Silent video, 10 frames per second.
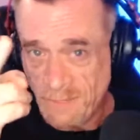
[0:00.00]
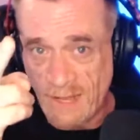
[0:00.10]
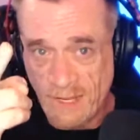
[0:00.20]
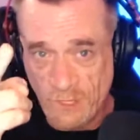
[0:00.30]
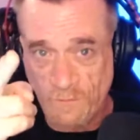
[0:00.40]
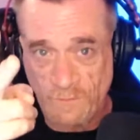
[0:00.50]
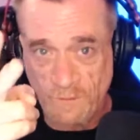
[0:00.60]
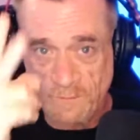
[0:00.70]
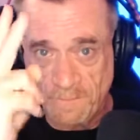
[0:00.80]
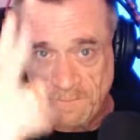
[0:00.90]
Thank you
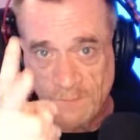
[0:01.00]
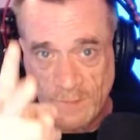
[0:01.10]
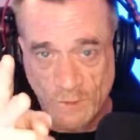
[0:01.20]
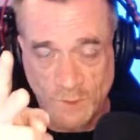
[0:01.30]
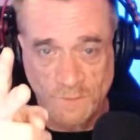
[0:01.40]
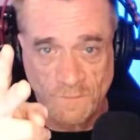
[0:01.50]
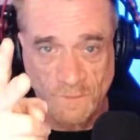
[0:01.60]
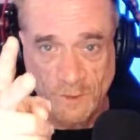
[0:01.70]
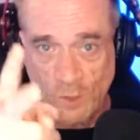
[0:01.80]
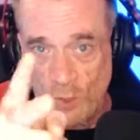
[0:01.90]
for those
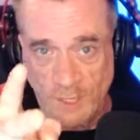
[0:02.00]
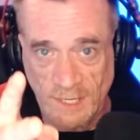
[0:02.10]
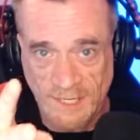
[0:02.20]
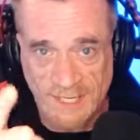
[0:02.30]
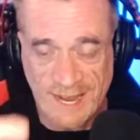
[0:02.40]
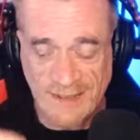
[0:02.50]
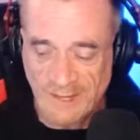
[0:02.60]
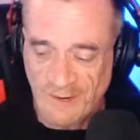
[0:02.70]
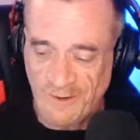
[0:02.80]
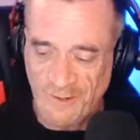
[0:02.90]
loyalists out
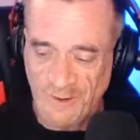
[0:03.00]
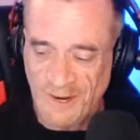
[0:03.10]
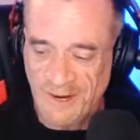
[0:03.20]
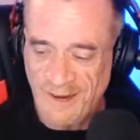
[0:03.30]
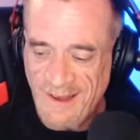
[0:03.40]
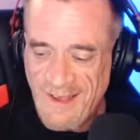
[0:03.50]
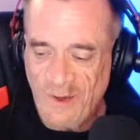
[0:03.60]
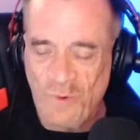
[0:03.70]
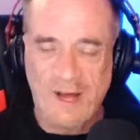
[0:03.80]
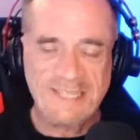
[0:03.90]
there who are
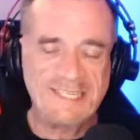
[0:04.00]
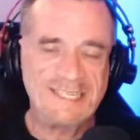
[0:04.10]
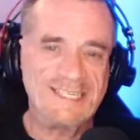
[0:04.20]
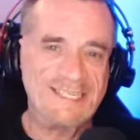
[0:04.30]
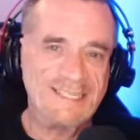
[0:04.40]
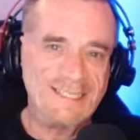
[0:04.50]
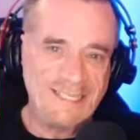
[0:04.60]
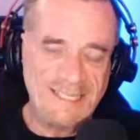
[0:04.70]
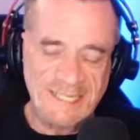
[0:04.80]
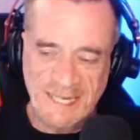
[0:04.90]
watching and
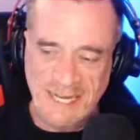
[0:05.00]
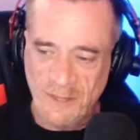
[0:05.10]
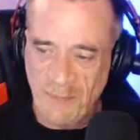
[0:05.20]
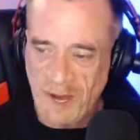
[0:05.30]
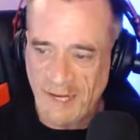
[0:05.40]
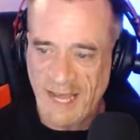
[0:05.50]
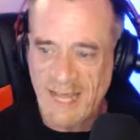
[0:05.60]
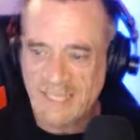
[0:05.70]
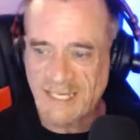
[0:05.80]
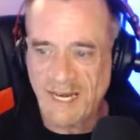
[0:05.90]
listening on the
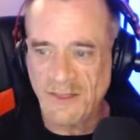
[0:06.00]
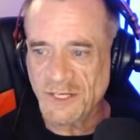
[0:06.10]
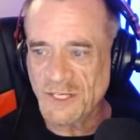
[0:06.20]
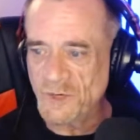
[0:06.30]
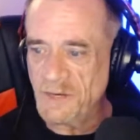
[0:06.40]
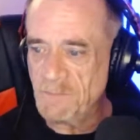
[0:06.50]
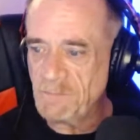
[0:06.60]
podcast and on the stream.